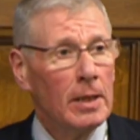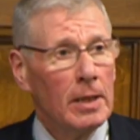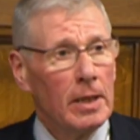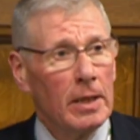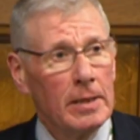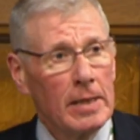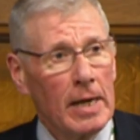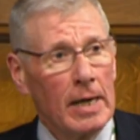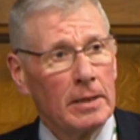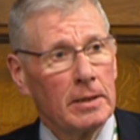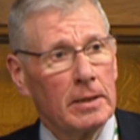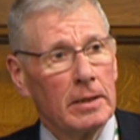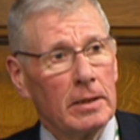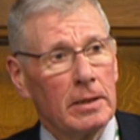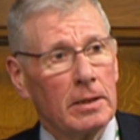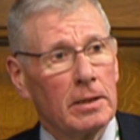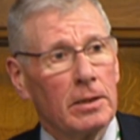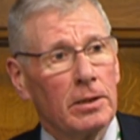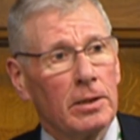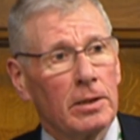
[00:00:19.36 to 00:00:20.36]
And that
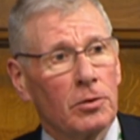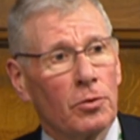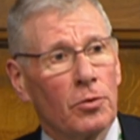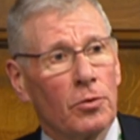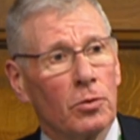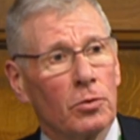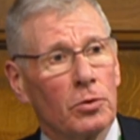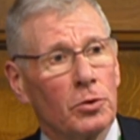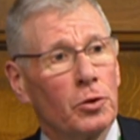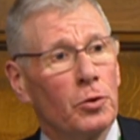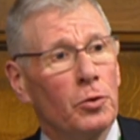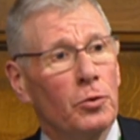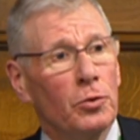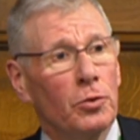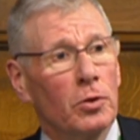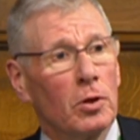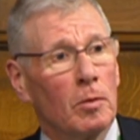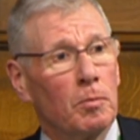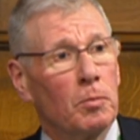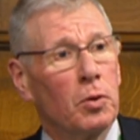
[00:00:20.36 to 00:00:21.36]
is that those
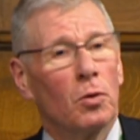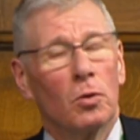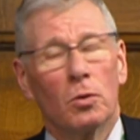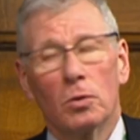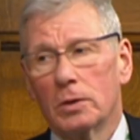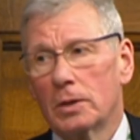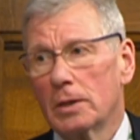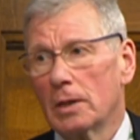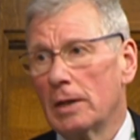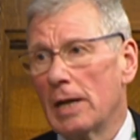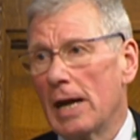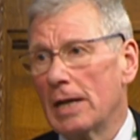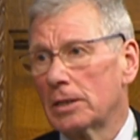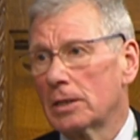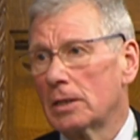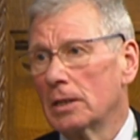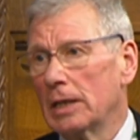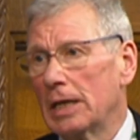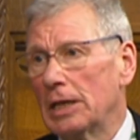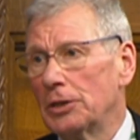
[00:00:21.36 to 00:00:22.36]
who oppose an
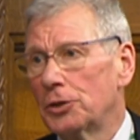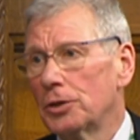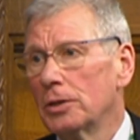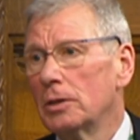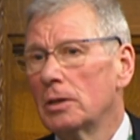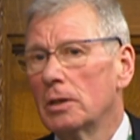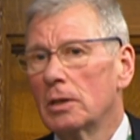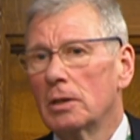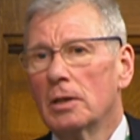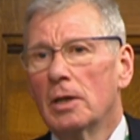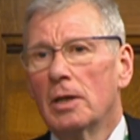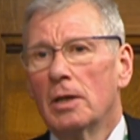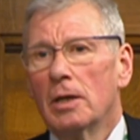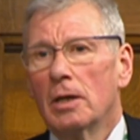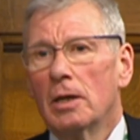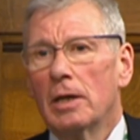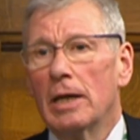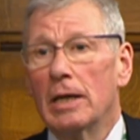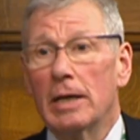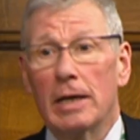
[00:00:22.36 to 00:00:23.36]
escalation
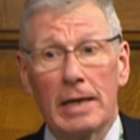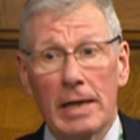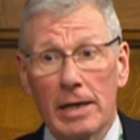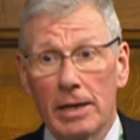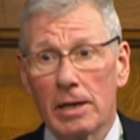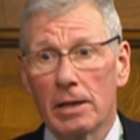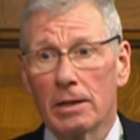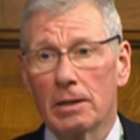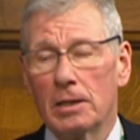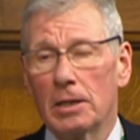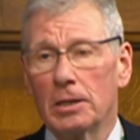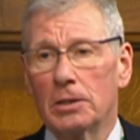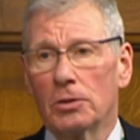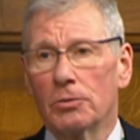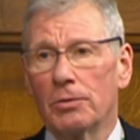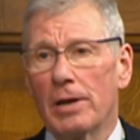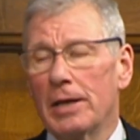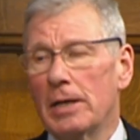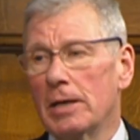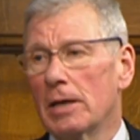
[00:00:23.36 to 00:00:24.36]
in an area that is
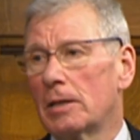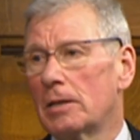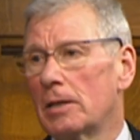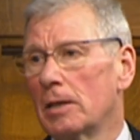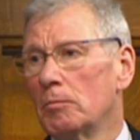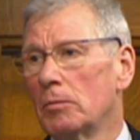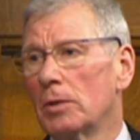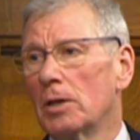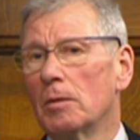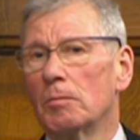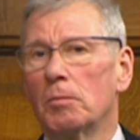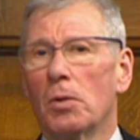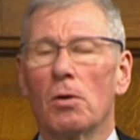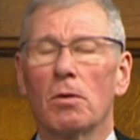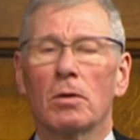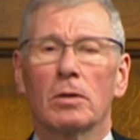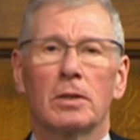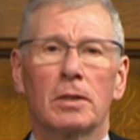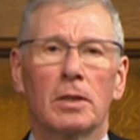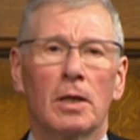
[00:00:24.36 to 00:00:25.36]
already a
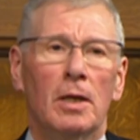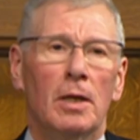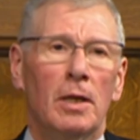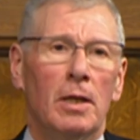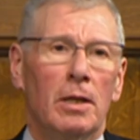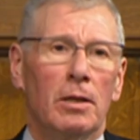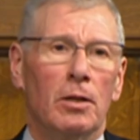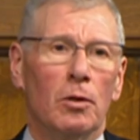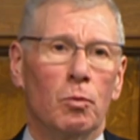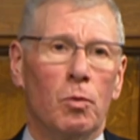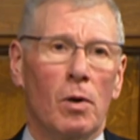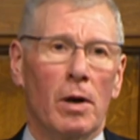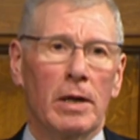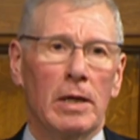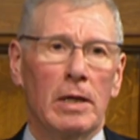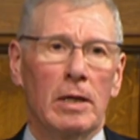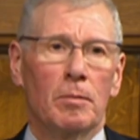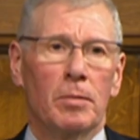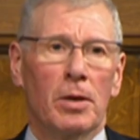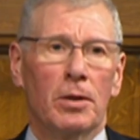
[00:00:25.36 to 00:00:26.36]
tinderbox, that
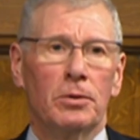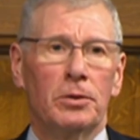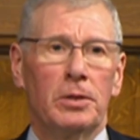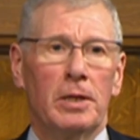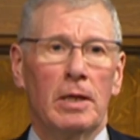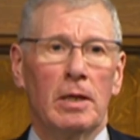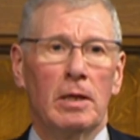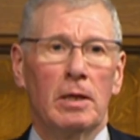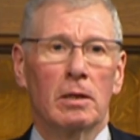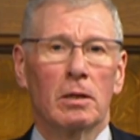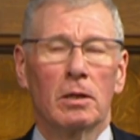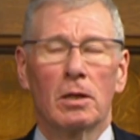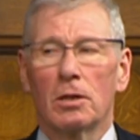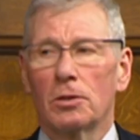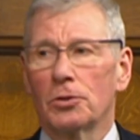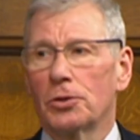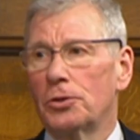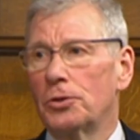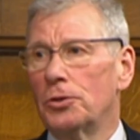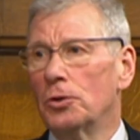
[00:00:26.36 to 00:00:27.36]
worry about a
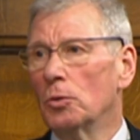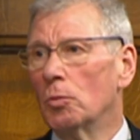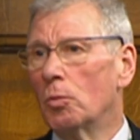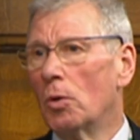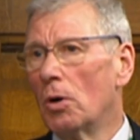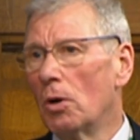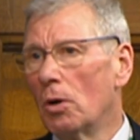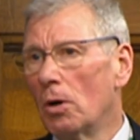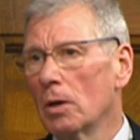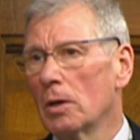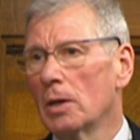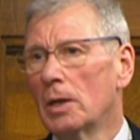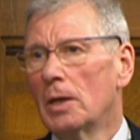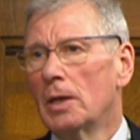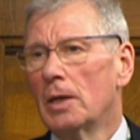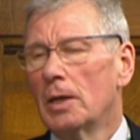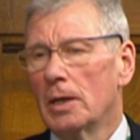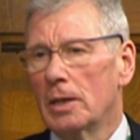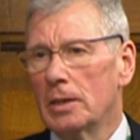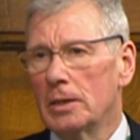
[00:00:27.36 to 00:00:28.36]
lurch to war
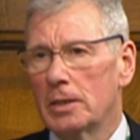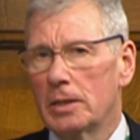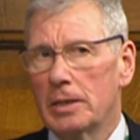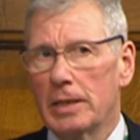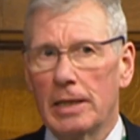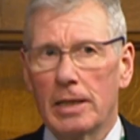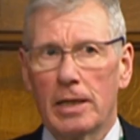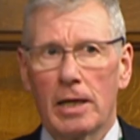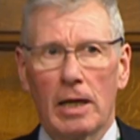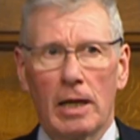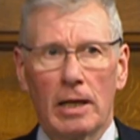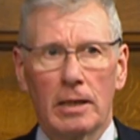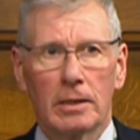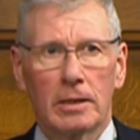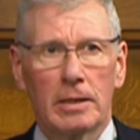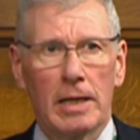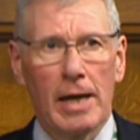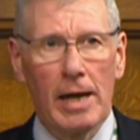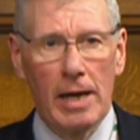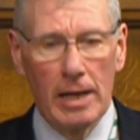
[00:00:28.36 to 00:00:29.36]
and seek
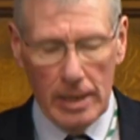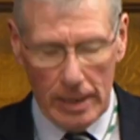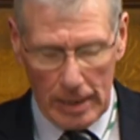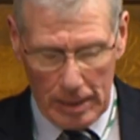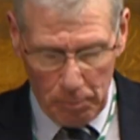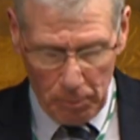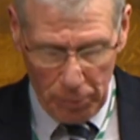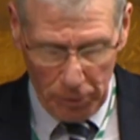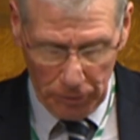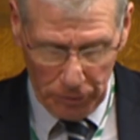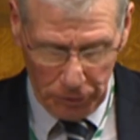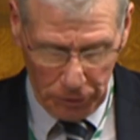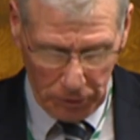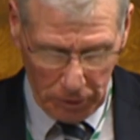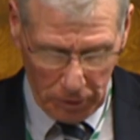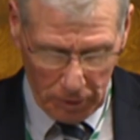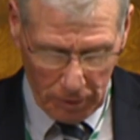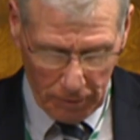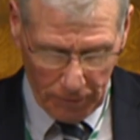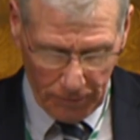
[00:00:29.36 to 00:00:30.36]
instead a
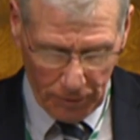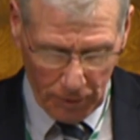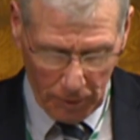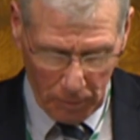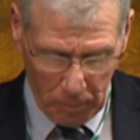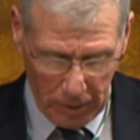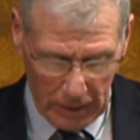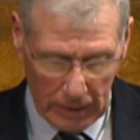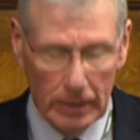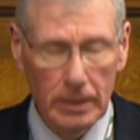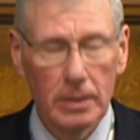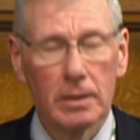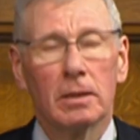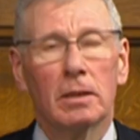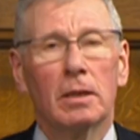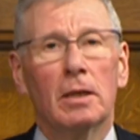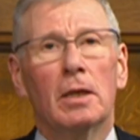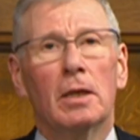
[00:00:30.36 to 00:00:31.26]
push for peace.